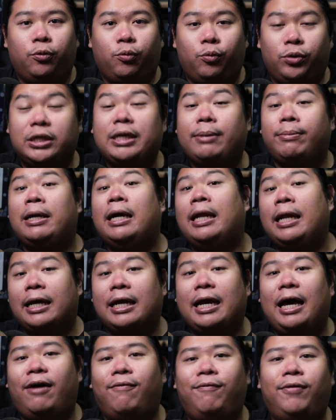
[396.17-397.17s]
which I'm gonna
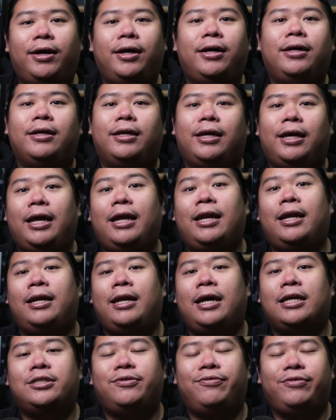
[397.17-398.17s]
cover in the
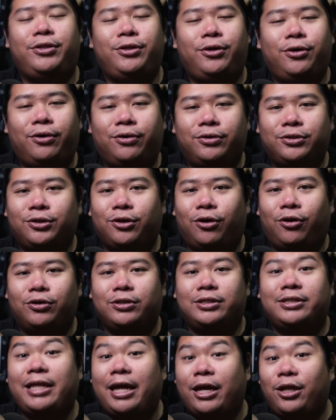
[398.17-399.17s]
next video, so
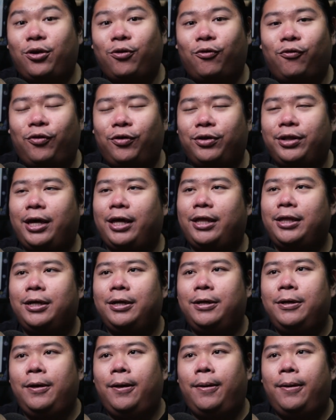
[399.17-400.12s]
stay tuned for that.